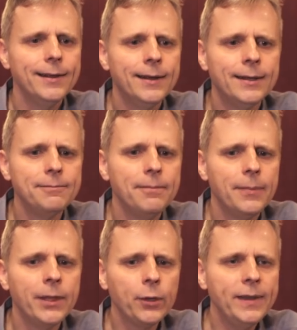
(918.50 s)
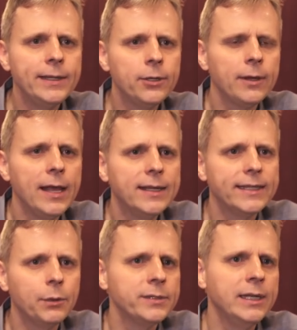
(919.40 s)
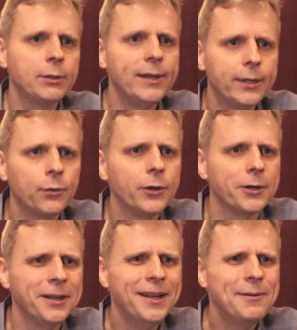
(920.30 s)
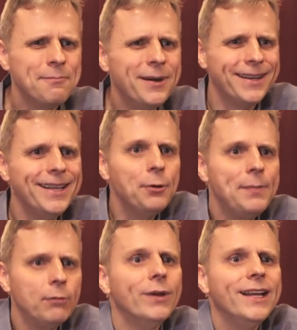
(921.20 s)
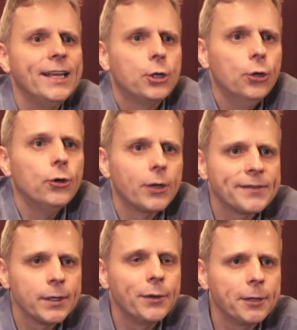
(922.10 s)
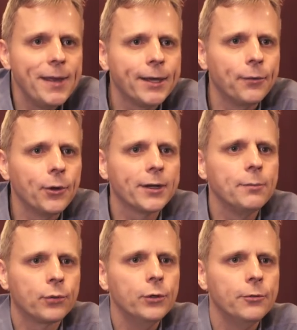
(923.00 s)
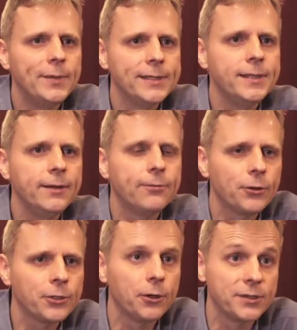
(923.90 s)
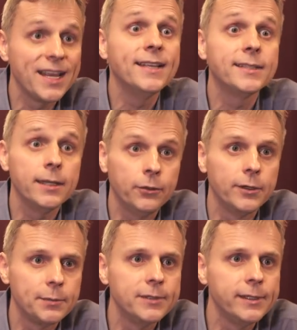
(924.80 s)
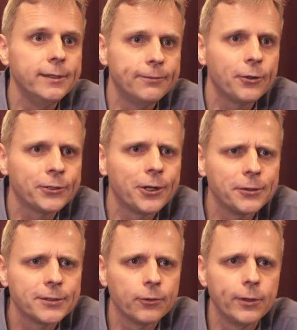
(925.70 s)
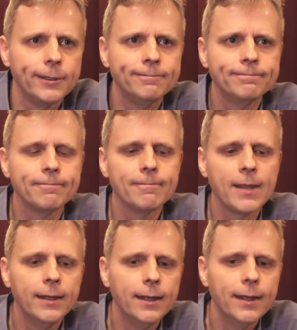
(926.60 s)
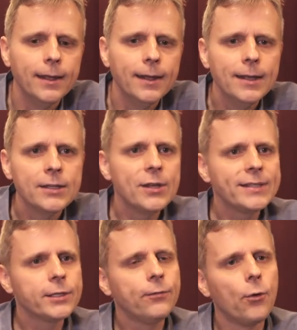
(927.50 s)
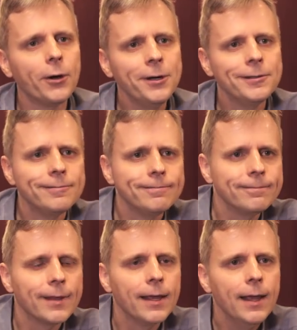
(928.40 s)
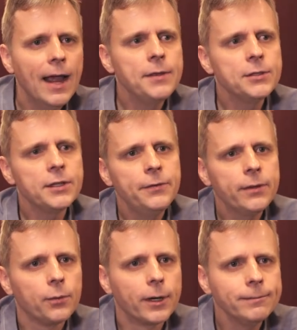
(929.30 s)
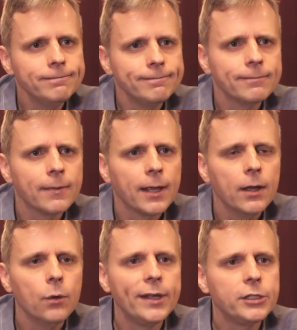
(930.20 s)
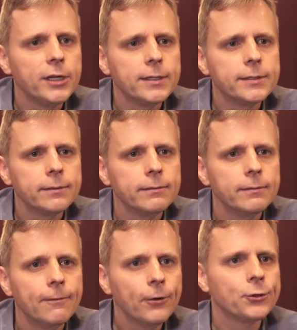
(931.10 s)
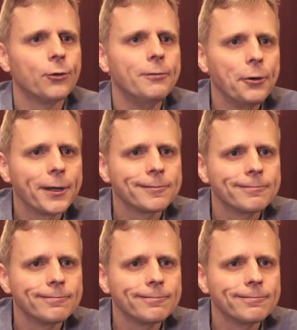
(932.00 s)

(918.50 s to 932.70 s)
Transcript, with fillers: The only thing I don't like is that I wasn't able to make it work. But it would be really cool if someone could make it work, improve Byzantine fault tolerance, asynchronous Byzantine fault tolerance for it. So that's the four. And then there's a fifth one, which is virtual voting.